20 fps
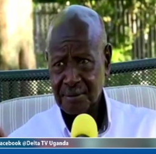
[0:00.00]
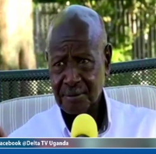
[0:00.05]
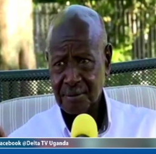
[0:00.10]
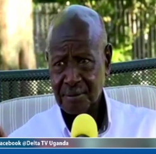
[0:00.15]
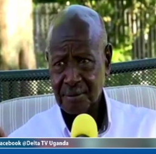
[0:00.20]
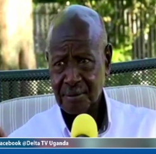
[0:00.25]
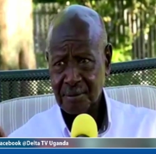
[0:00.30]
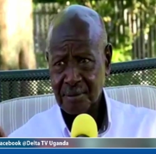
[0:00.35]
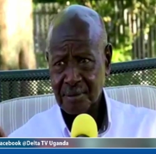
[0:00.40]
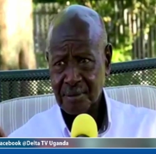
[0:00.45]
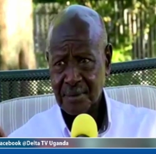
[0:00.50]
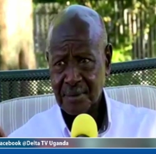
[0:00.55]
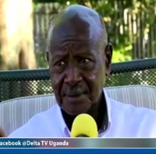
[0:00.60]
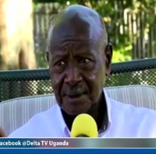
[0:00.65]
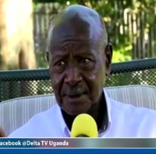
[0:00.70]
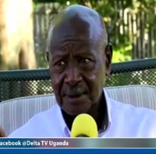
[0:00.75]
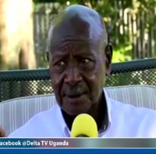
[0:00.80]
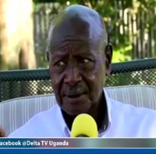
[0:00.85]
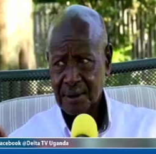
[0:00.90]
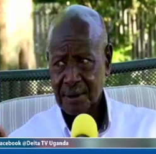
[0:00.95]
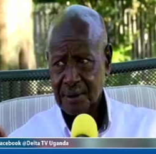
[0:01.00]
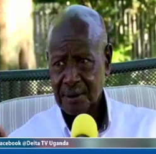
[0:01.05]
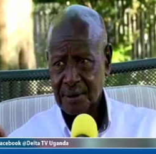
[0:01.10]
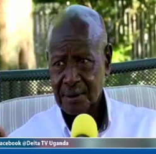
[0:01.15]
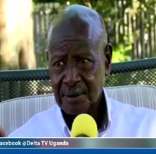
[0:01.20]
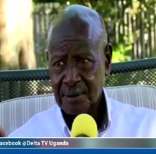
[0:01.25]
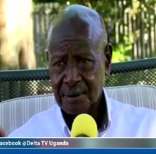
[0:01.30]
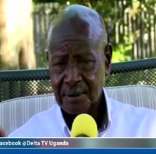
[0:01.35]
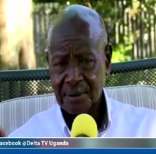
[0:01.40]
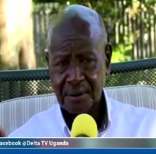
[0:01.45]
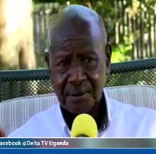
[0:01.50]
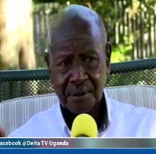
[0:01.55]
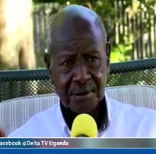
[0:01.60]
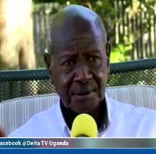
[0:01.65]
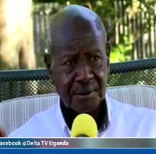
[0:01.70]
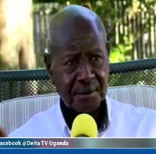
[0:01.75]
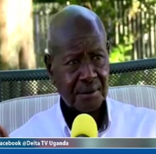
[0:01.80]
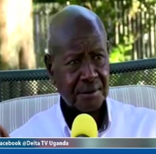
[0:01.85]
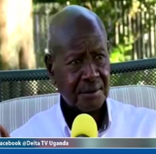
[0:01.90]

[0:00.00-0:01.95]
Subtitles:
No one is speaking in this clip.